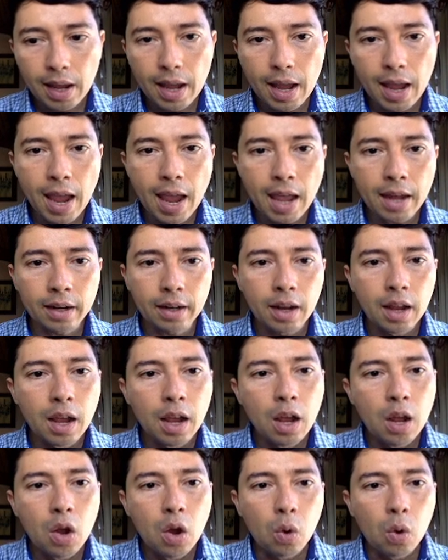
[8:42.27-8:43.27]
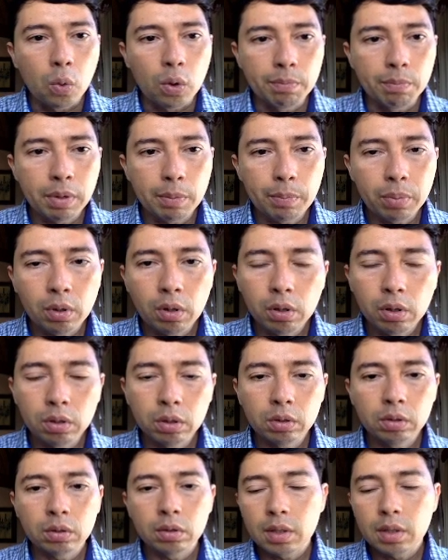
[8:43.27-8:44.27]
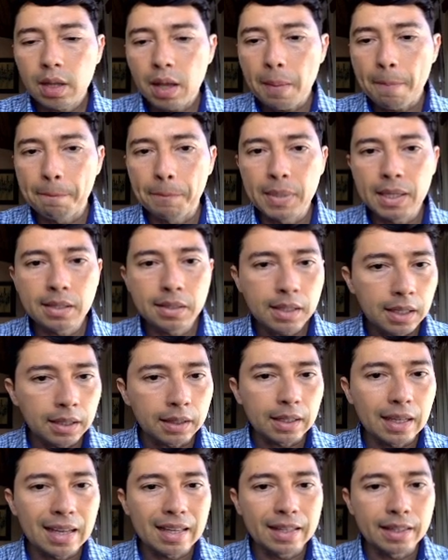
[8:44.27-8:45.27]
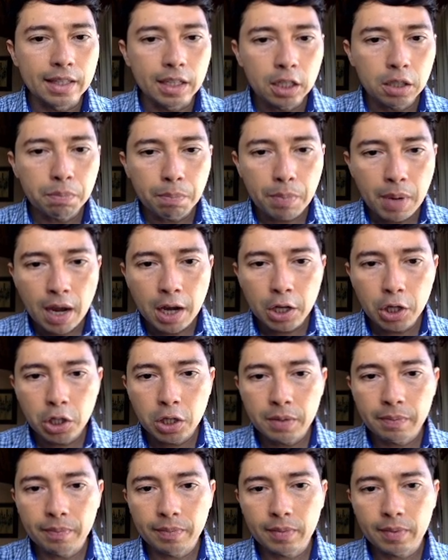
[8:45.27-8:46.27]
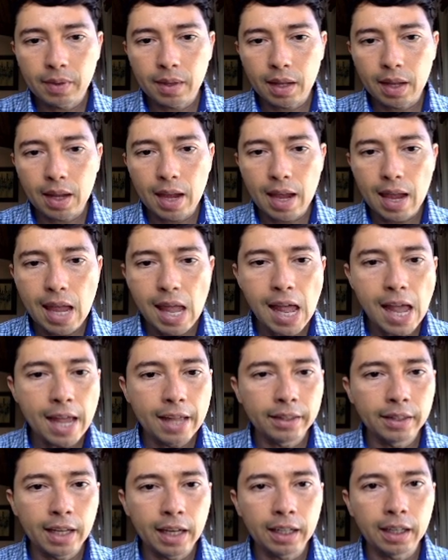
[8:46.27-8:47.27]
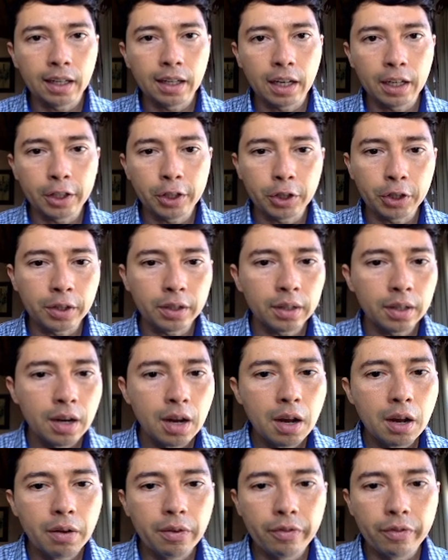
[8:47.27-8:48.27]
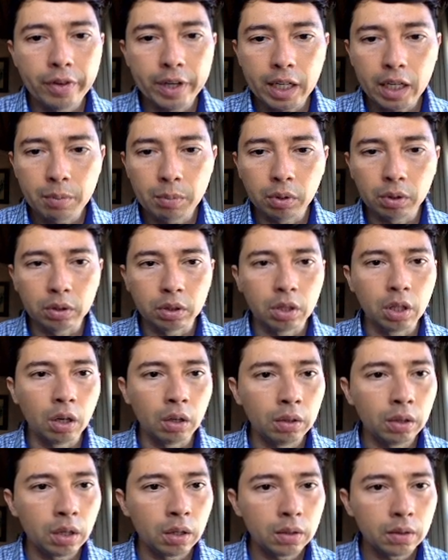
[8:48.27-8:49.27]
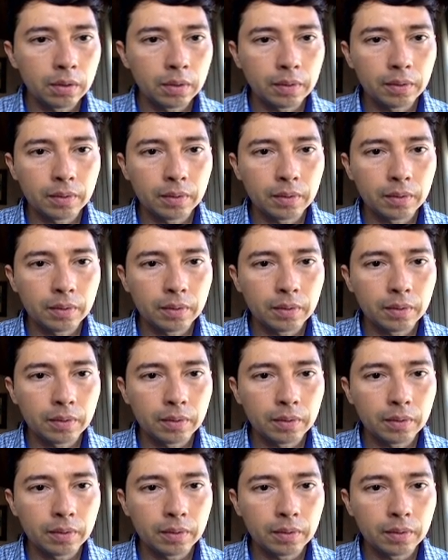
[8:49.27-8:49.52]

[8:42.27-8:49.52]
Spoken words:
And when people visit this page and they click here, free ebook download,